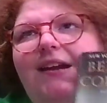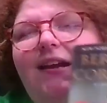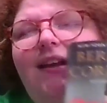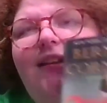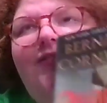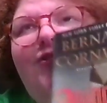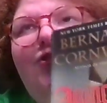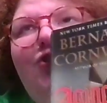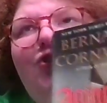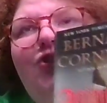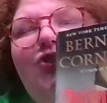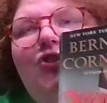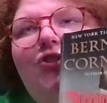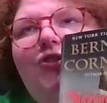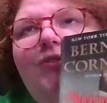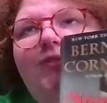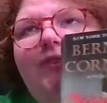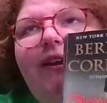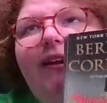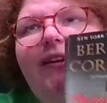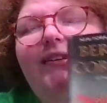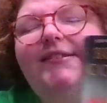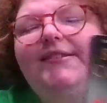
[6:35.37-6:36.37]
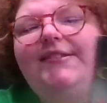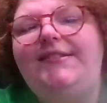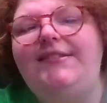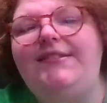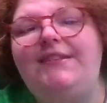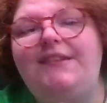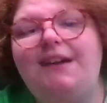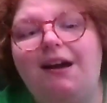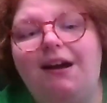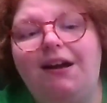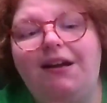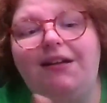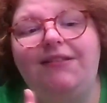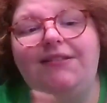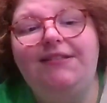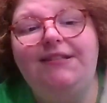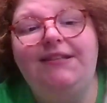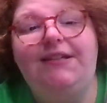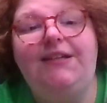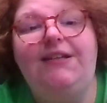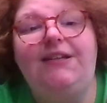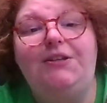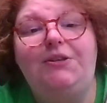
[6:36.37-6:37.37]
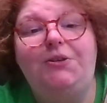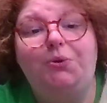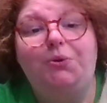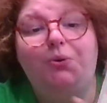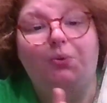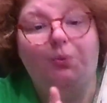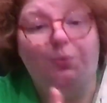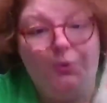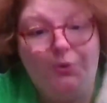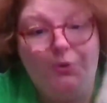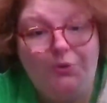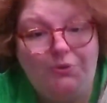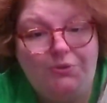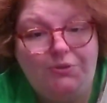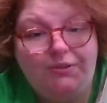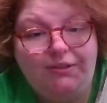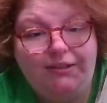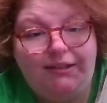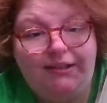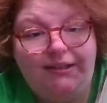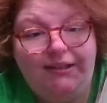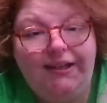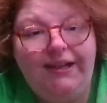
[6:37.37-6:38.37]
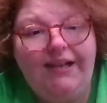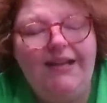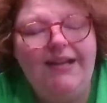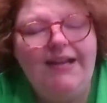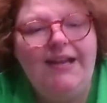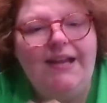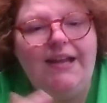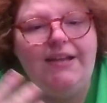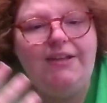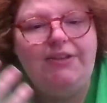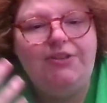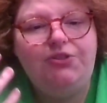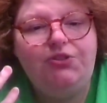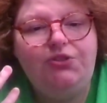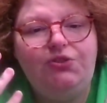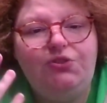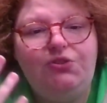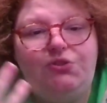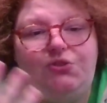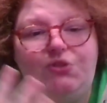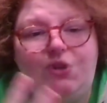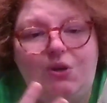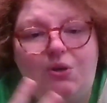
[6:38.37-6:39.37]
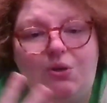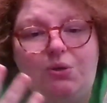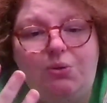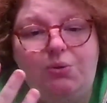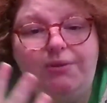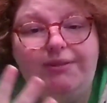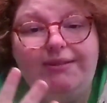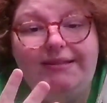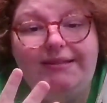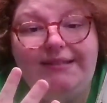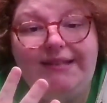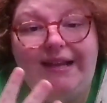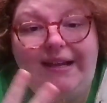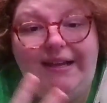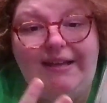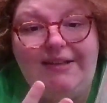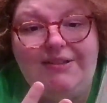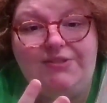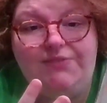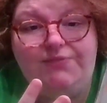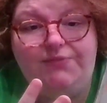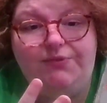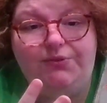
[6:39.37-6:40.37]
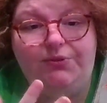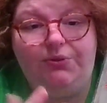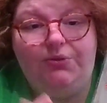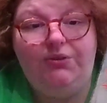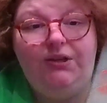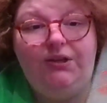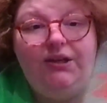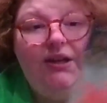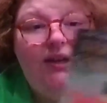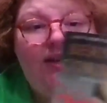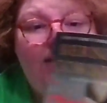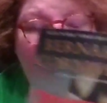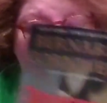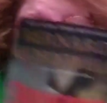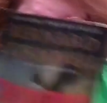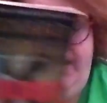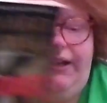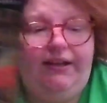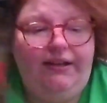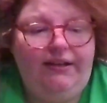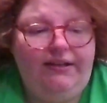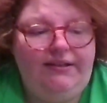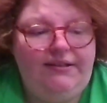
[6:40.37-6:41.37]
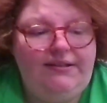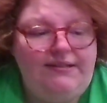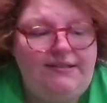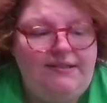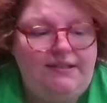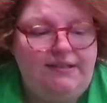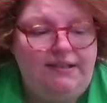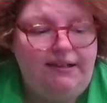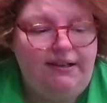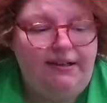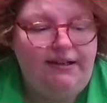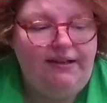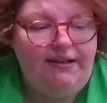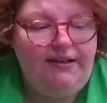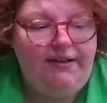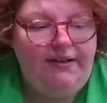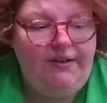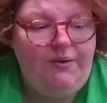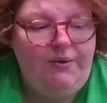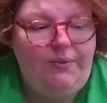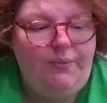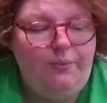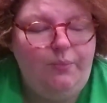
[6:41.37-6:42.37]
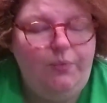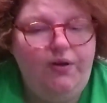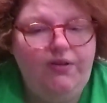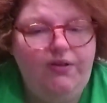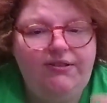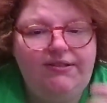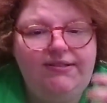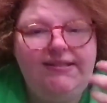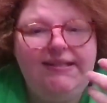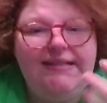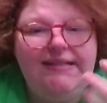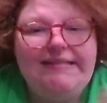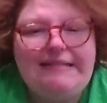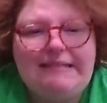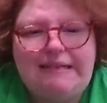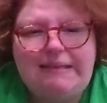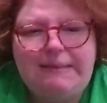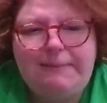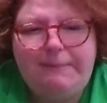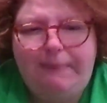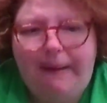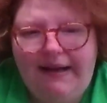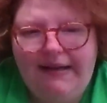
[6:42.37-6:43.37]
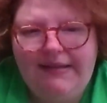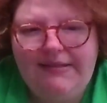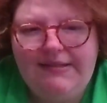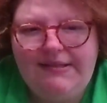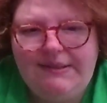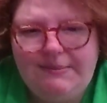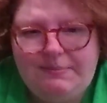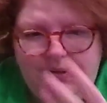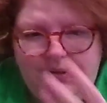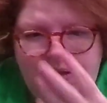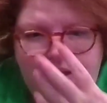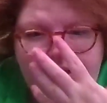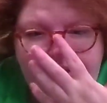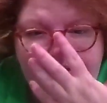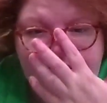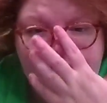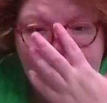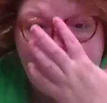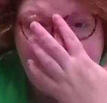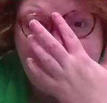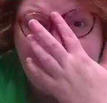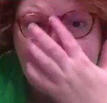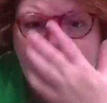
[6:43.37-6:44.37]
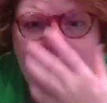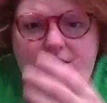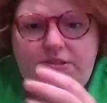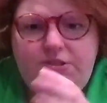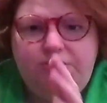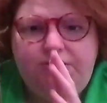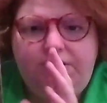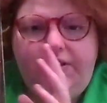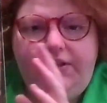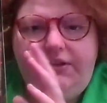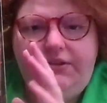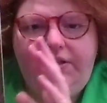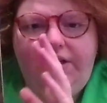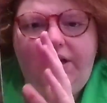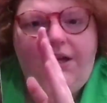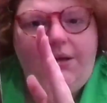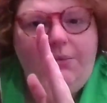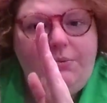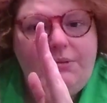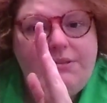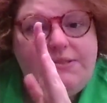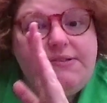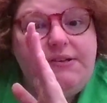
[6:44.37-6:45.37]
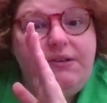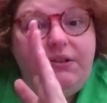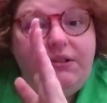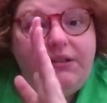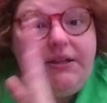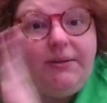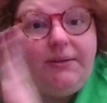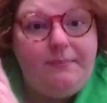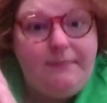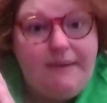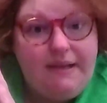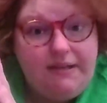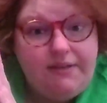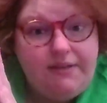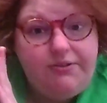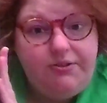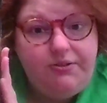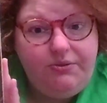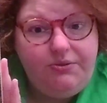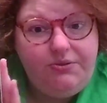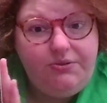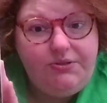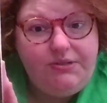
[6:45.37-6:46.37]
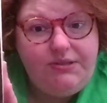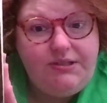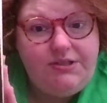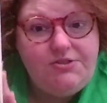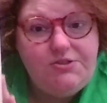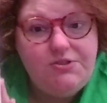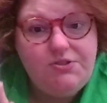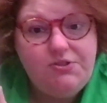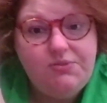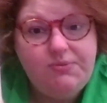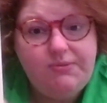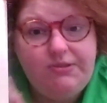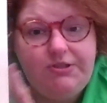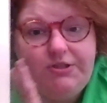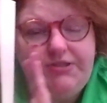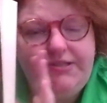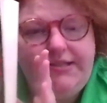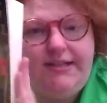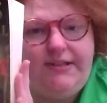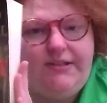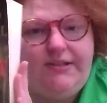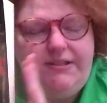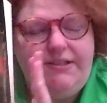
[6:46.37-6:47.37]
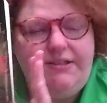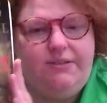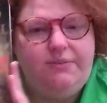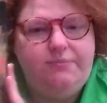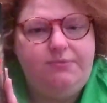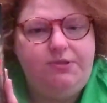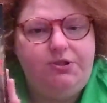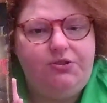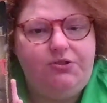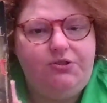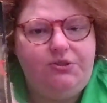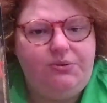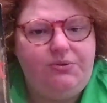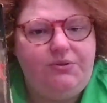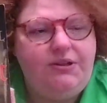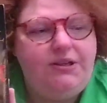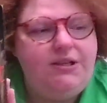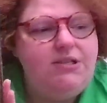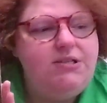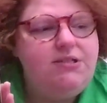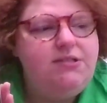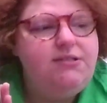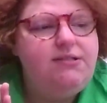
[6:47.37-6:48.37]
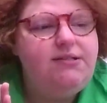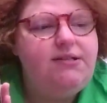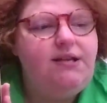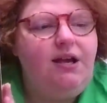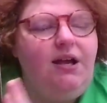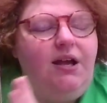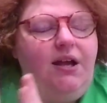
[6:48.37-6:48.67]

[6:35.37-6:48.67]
It's not done rudely. It is so tasteful. And while it doesn't impact the plot so much, they're not what's called command hallucinations, which are telling him to do things.